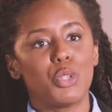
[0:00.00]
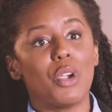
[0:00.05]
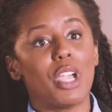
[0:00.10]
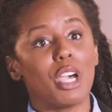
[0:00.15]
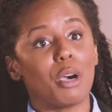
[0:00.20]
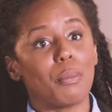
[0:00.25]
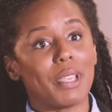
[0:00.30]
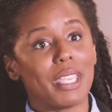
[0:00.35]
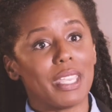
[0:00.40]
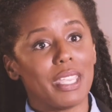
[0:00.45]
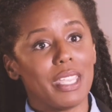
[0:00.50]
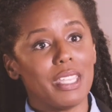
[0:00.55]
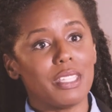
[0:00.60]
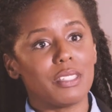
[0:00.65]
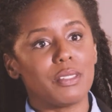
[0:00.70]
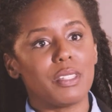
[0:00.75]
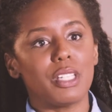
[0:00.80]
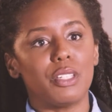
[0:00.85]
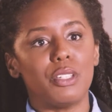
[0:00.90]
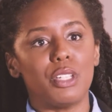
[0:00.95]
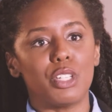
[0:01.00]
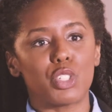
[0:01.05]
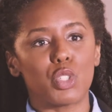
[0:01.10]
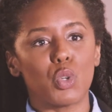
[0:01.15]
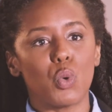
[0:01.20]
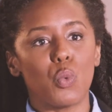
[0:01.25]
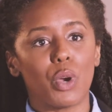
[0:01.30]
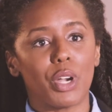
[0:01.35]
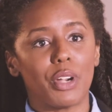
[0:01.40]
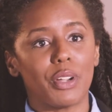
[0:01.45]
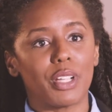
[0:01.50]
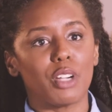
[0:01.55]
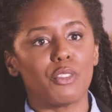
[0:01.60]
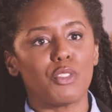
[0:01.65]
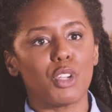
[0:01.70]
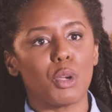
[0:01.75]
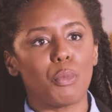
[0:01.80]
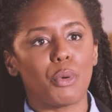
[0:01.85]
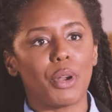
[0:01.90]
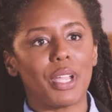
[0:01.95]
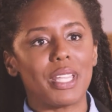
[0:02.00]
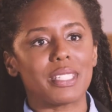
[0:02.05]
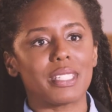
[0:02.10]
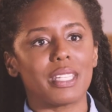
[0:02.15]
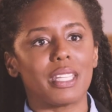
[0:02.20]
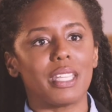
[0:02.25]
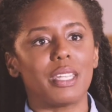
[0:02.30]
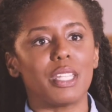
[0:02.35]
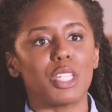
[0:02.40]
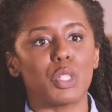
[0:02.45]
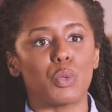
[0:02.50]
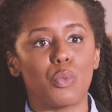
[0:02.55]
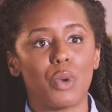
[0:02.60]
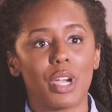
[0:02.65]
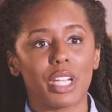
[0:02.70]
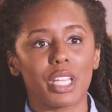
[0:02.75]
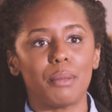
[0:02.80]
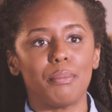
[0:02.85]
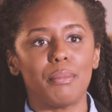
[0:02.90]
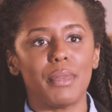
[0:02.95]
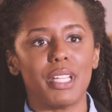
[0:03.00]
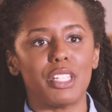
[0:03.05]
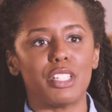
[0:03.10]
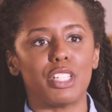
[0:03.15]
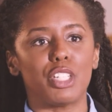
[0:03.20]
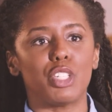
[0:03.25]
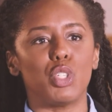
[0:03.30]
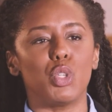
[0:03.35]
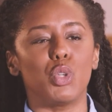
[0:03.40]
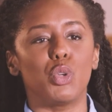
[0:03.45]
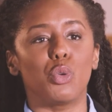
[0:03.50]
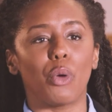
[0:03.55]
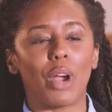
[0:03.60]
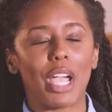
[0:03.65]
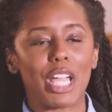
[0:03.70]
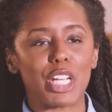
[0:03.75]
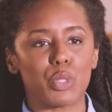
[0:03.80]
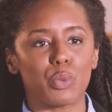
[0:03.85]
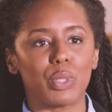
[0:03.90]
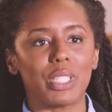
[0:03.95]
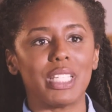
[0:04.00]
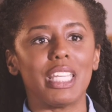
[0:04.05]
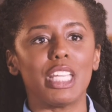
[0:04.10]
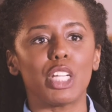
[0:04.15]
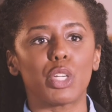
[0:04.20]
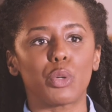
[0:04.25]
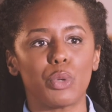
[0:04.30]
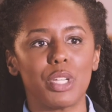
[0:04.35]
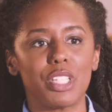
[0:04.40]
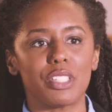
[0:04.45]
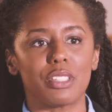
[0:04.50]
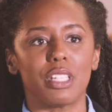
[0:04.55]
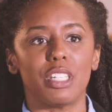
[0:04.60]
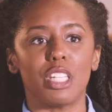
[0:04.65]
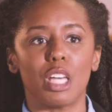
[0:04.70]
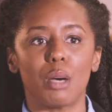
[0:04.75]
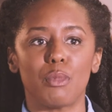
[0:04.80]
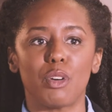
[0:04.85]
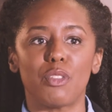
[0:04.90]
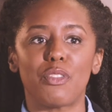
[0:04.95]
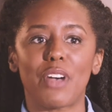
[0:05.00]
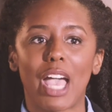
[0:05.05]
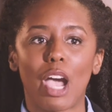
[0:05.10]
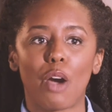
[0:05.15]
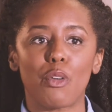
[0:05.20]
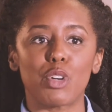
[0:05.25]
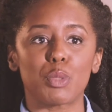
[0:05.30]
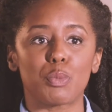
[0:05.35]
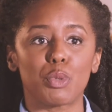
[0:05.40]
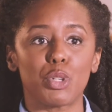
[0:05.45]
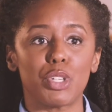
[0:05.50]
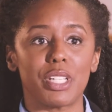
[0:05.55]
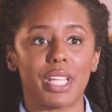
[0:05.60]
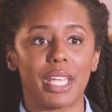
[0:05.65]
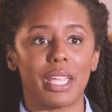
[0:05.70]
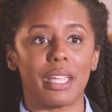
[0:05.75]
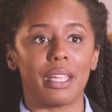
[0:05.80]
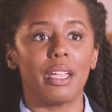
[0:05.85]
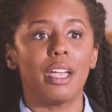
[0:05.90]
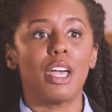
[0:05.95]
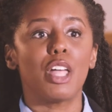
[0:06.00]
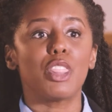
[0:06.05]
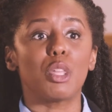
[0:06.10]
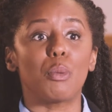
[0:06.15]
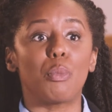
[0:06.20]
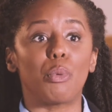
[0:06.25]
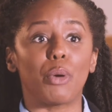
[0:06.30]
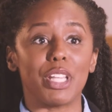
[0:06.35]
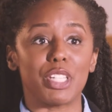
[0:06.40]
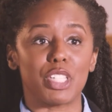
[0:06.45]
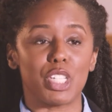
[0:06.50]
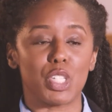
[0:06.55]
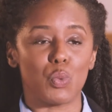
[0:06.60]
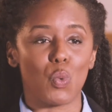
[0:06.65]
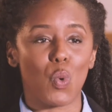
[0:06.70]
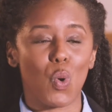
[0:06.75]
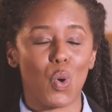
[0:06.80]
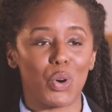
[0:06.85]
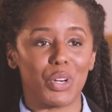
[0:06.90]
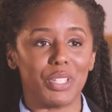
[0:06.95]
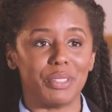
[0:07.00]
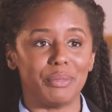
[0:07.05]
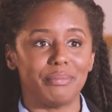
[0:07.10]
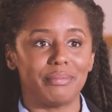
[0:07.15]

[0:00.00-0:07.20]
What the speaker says: help ease the initial wearing of your brace, it is recommended you gradually increase the number of hours per day the brace is worn.